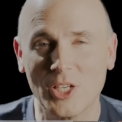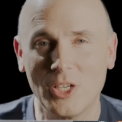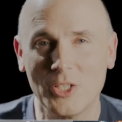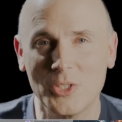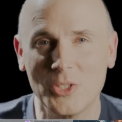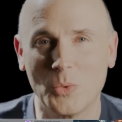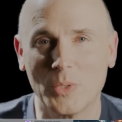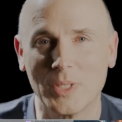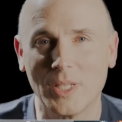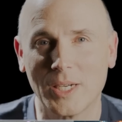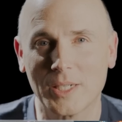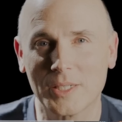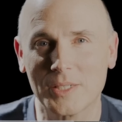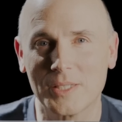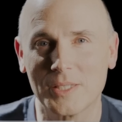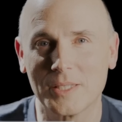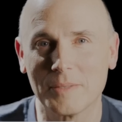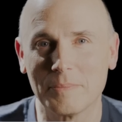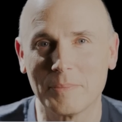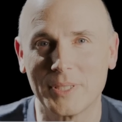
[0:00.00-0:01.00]
also
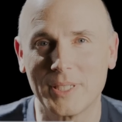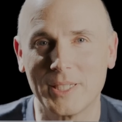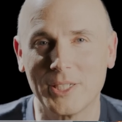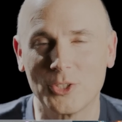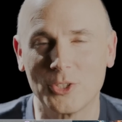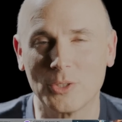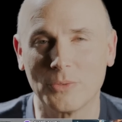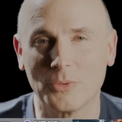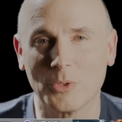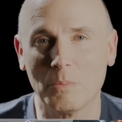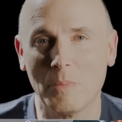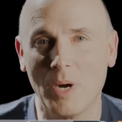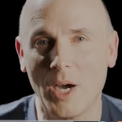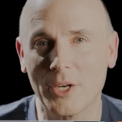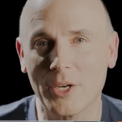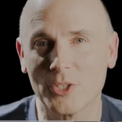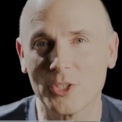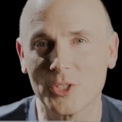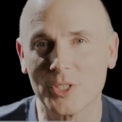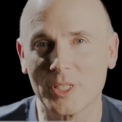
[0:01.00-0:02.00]
unlocks the potential for
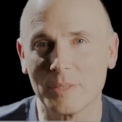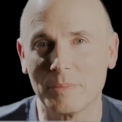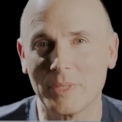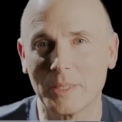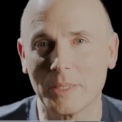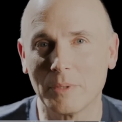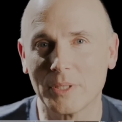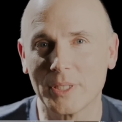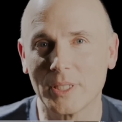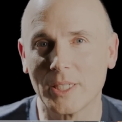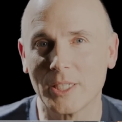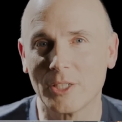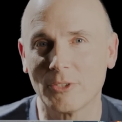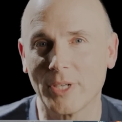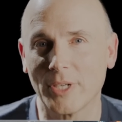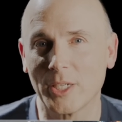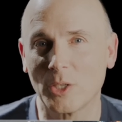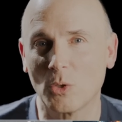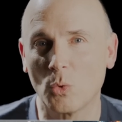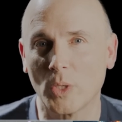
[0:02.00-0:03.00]
modders to be able to
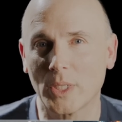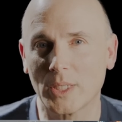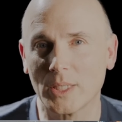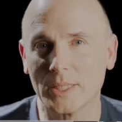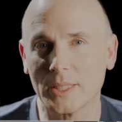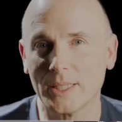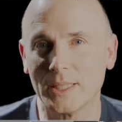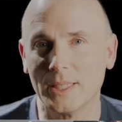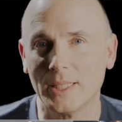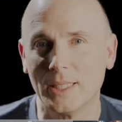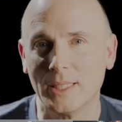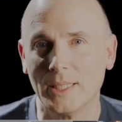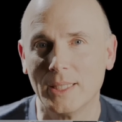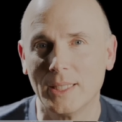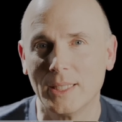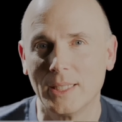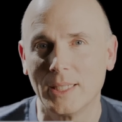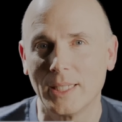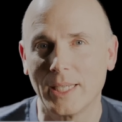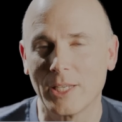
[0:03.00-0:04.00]
iterate quickly
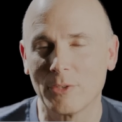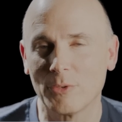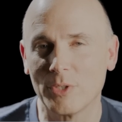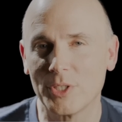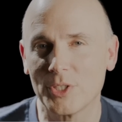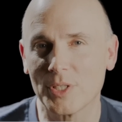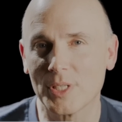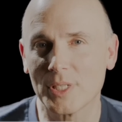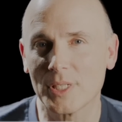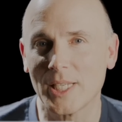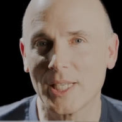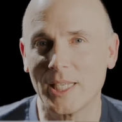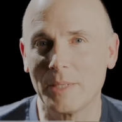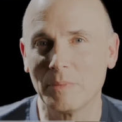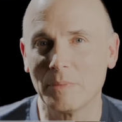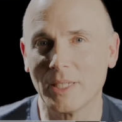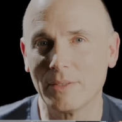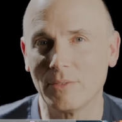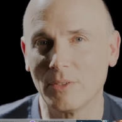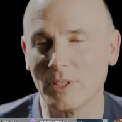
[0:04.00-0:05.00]
and reach the
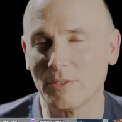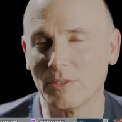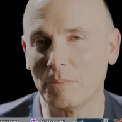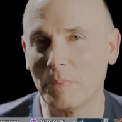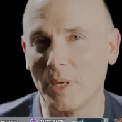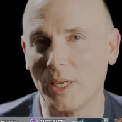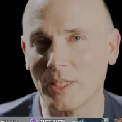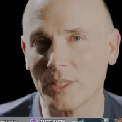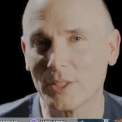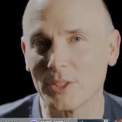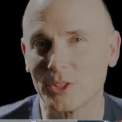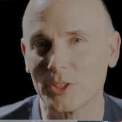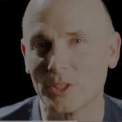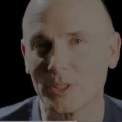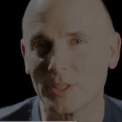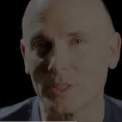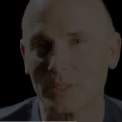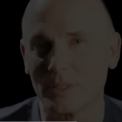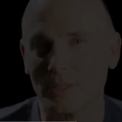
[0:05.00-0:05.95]
same level of polish.